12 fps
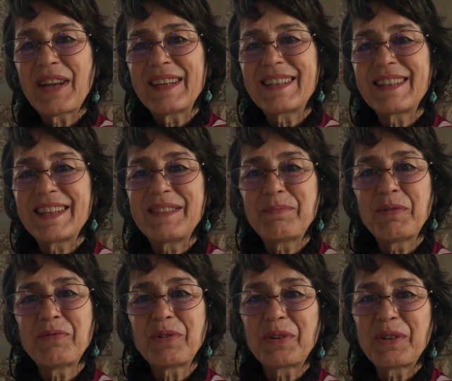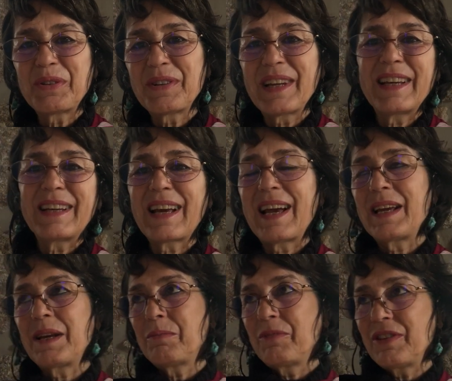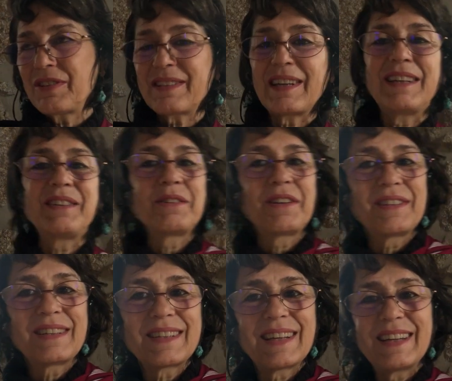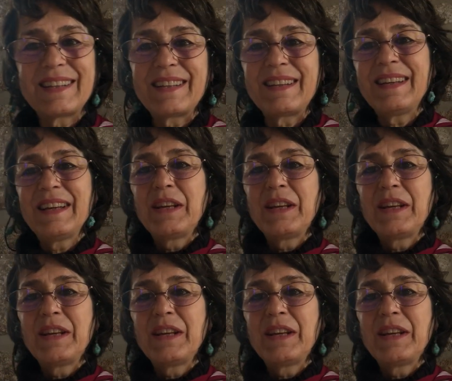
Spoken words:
said before, no, like I am this side, you are this side, and